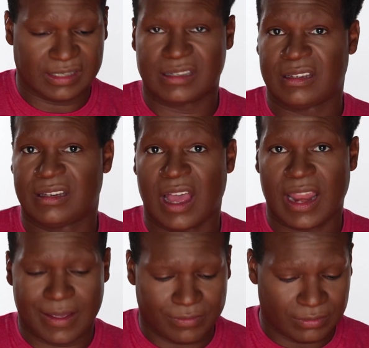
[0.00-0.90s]
It does
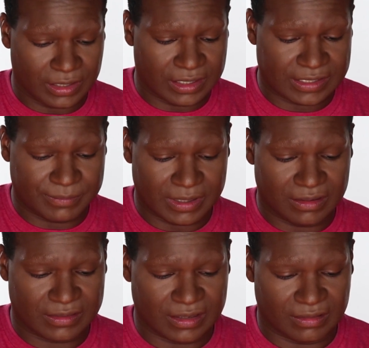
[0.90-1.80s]
not have a really good
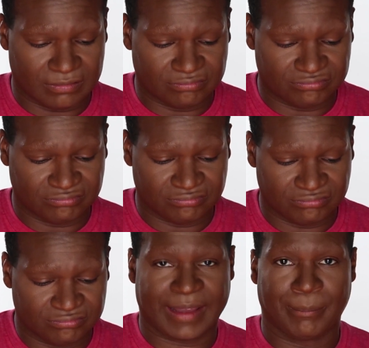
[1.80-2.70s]
smell, so
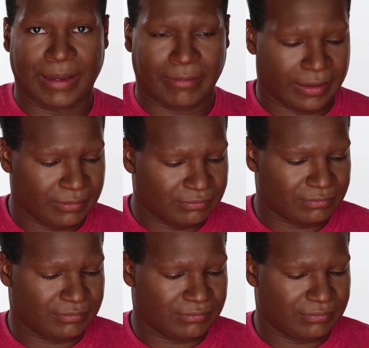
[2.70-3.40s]
I can bear it.